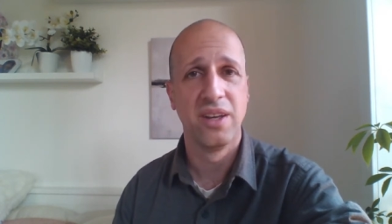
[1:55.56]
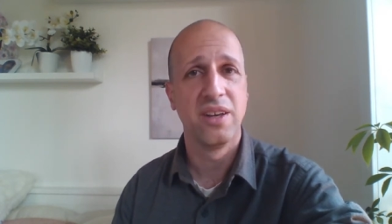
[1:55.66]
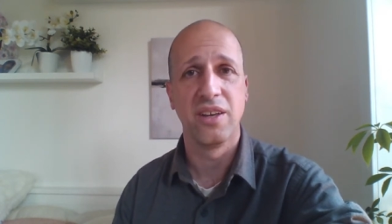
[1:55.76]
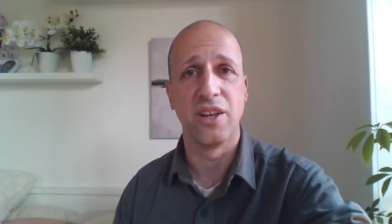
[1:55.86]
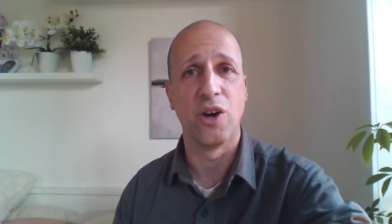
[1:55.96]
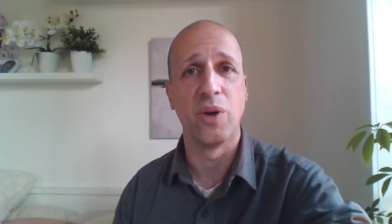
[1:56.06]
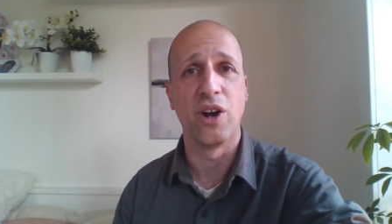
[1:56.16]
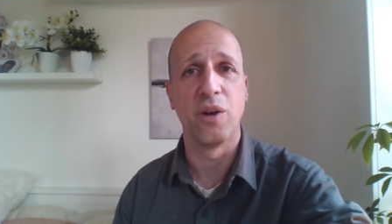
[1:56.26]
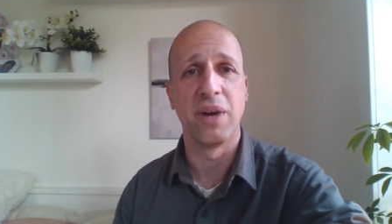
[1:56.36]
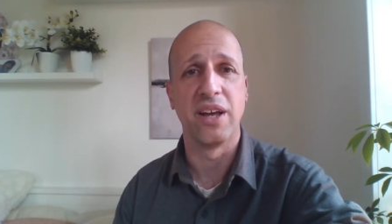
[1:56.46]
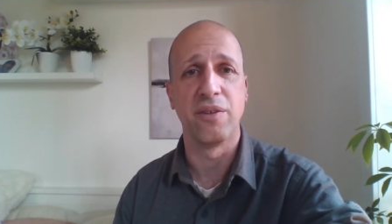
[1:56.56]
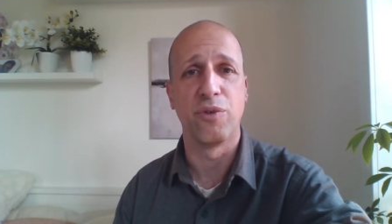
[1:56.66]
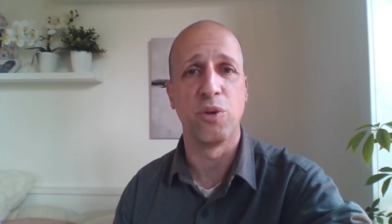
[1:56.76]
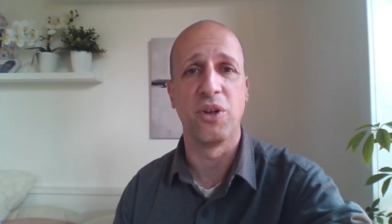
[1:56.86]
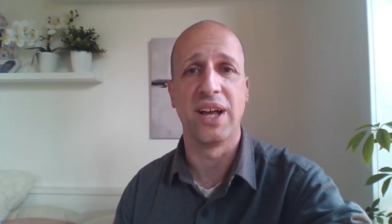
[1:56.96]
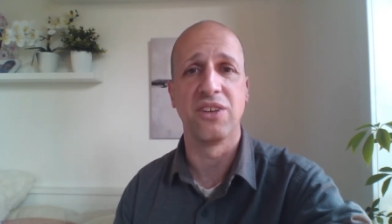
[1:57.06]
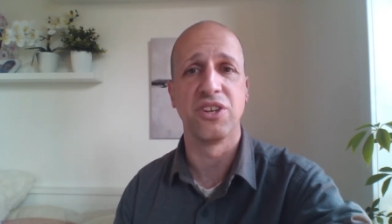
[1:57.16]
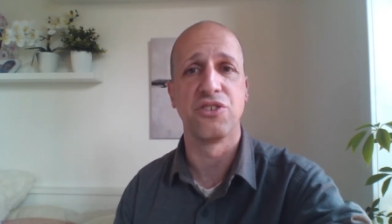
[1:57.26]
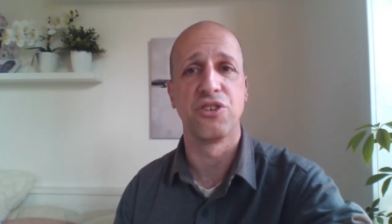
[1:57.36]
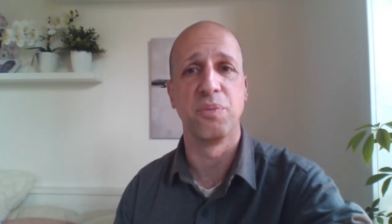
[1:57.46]
you know, in our mind, affordable
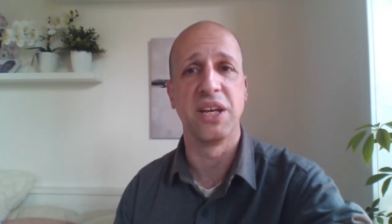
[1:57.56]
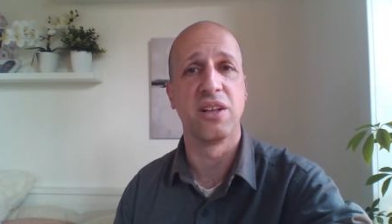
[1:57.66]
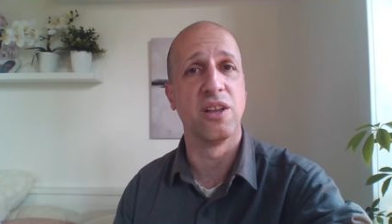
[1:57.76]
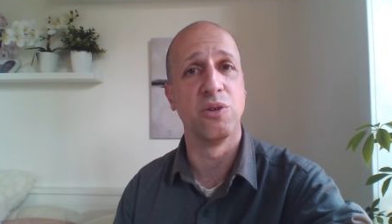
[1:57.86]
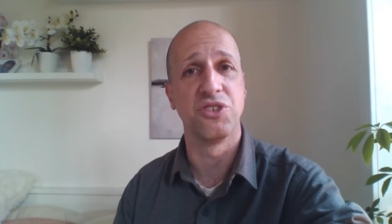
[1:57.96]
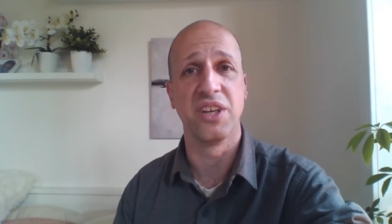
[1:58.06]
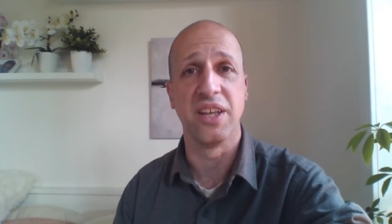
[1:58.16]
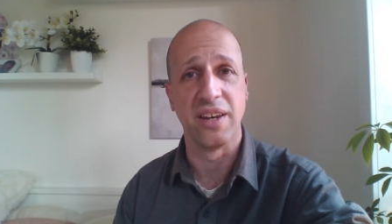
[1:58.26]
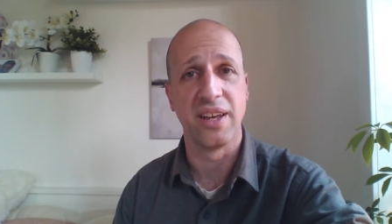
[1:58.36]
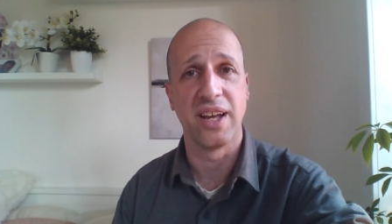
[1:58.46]
housing should be close in